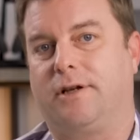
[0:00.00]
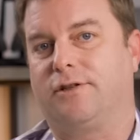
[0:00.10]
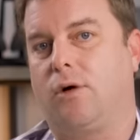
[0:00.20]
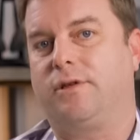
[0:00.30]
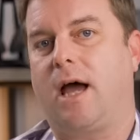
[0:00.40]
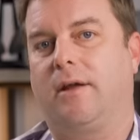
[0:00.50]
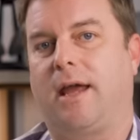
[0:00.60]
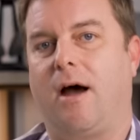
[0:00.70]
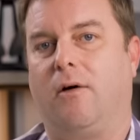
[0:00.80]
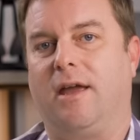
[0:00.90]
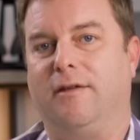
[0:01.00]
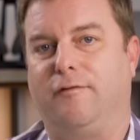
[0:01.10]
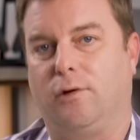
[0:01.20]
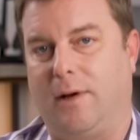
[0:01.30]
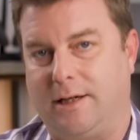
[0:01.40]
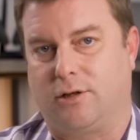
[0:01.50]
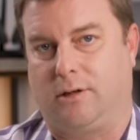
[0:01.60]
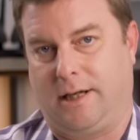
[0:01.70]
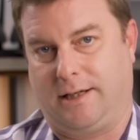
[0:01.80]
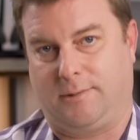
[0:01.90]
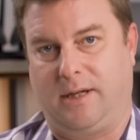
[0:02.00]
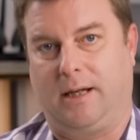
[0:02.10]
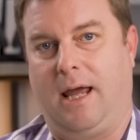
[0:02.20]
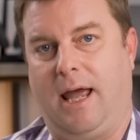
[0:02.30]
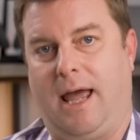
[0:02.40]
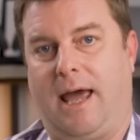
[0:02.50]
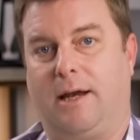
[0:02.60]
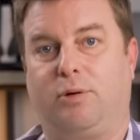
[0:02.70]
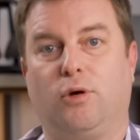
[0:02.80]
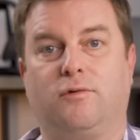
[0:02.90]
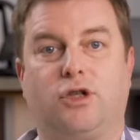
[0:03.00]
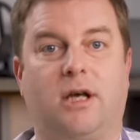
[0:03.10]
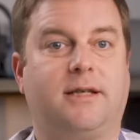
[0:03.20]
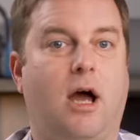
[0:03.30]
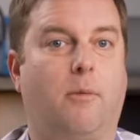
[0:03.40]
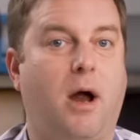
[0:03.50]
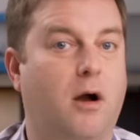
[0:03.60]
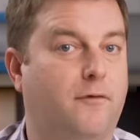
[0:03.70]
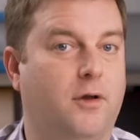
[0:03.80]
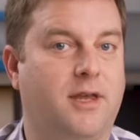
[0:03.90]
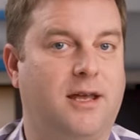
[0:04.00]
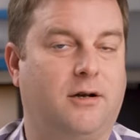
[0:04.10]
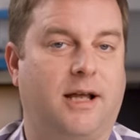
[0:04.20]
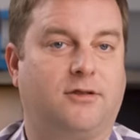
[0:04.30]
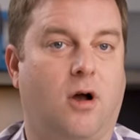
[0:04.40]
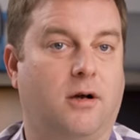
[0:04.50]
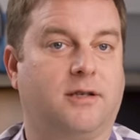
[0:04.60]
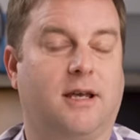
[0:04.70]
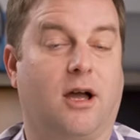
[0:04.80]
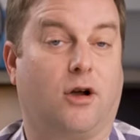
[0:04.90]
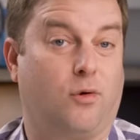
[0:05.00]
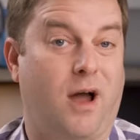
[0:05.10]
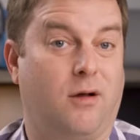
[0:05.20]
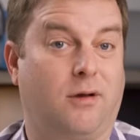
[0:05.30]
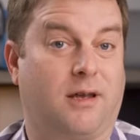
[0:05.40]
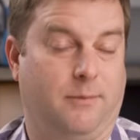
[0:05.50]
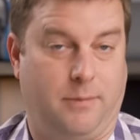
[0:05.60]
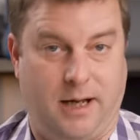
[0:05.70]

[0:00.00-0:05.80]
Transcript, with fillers: there's no doubting how influential it has been, and it proves just how powerful the internet's harnessing a crowd can